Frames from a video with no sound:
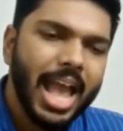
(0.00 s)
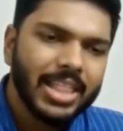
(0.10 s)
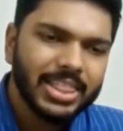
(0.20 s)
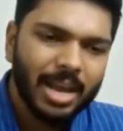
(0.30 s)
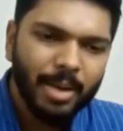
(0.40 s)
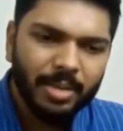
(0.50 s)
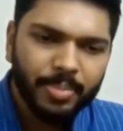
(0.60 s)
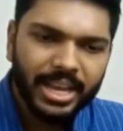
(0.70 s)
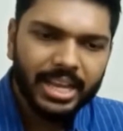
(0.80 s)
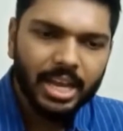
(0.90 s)
and thereby
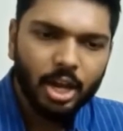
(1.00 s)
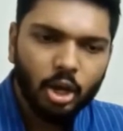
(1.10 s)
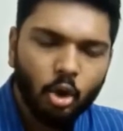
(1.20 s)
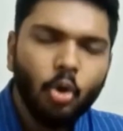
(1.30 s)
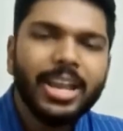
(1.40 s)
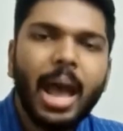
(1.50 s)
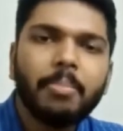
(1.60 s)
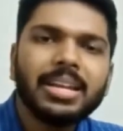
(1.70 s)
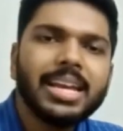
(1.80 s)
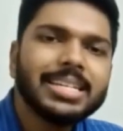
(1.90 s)
pay low
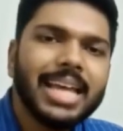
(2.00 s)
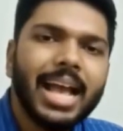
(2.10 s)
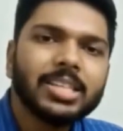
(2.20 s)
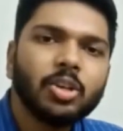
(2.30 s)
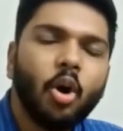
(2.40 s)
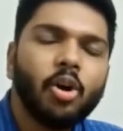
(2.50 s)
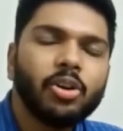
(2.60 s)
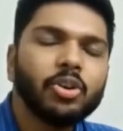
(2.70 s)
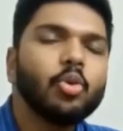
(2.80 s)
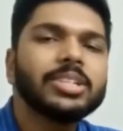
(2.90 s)
capital gain tax or
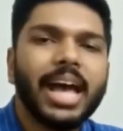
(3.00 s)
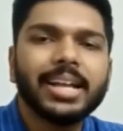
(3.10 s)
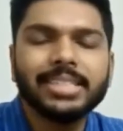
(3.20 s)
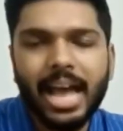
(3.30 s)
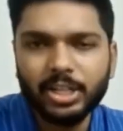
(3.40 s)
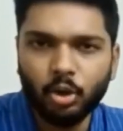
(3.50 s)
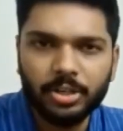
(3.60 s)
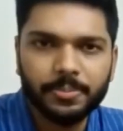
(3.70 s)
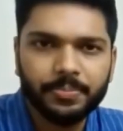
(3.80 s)
no tax at all.